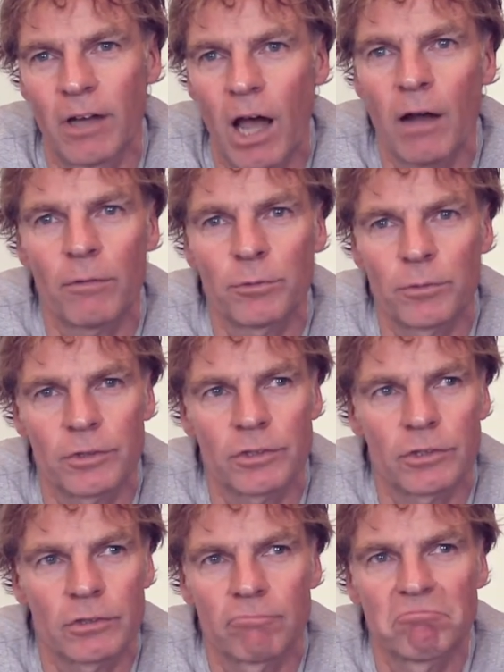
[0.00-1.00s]

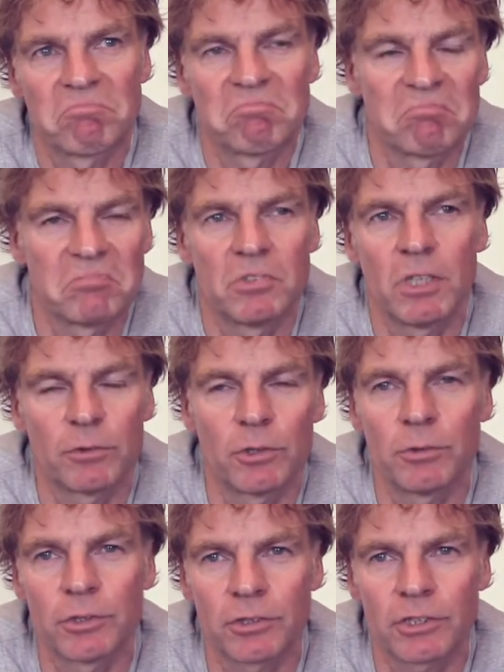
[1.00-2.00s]
Afterwards, you have to
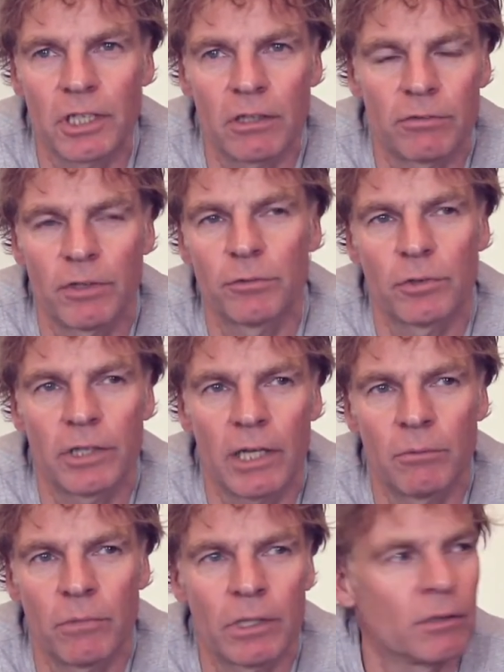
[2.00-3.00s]
do it yourself, you have to
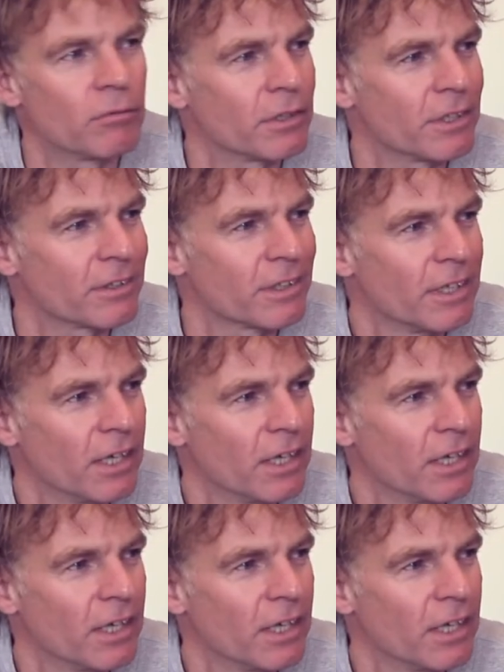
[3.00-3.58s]
gain money with it,